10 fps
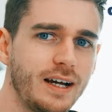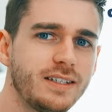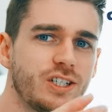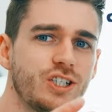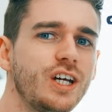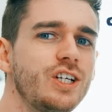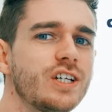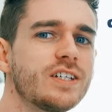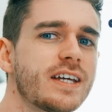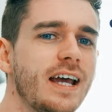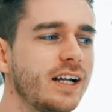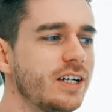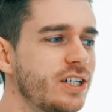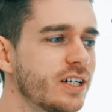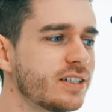as it's changing scale
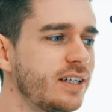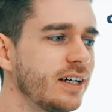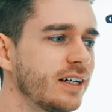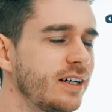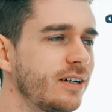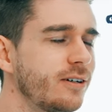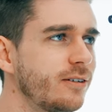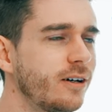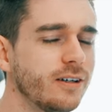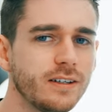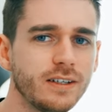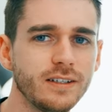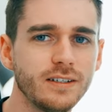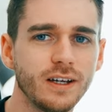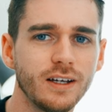and adjusting, rather
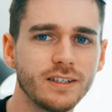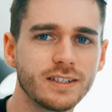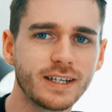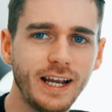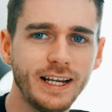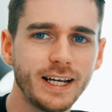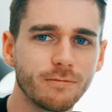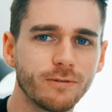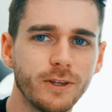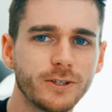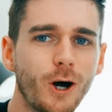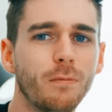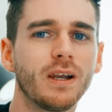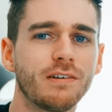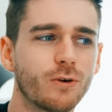than scaling up from the
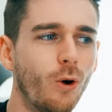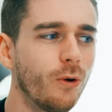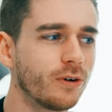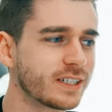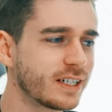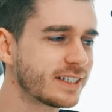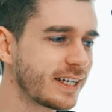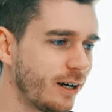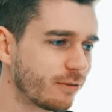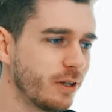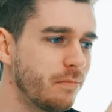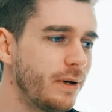top left corner, it's gonna scale from the